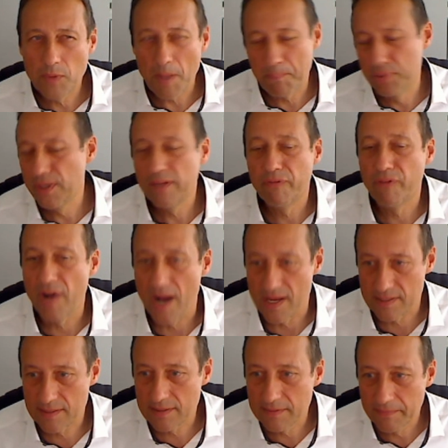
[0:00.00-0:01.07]
are pretty
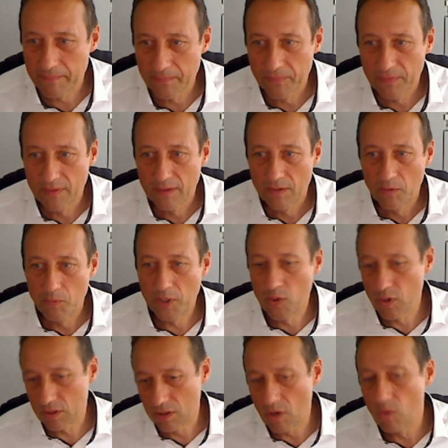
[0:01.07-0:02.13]
fast. We
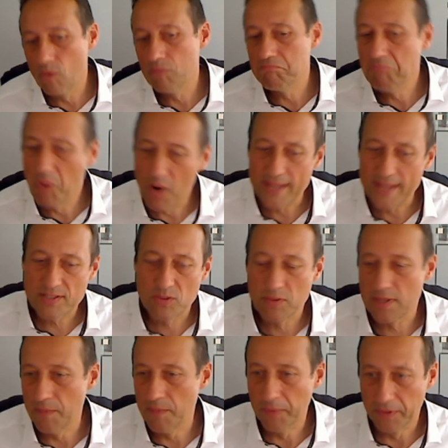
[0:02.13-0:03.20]
could go more or less to
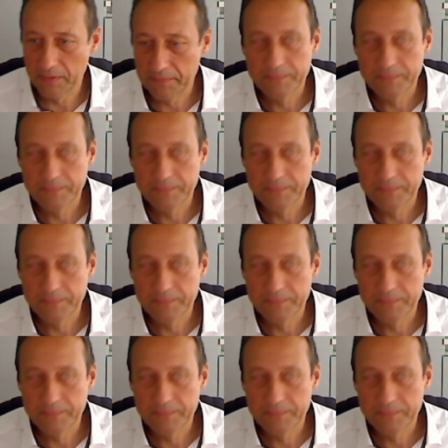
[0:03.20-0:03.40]
the limit.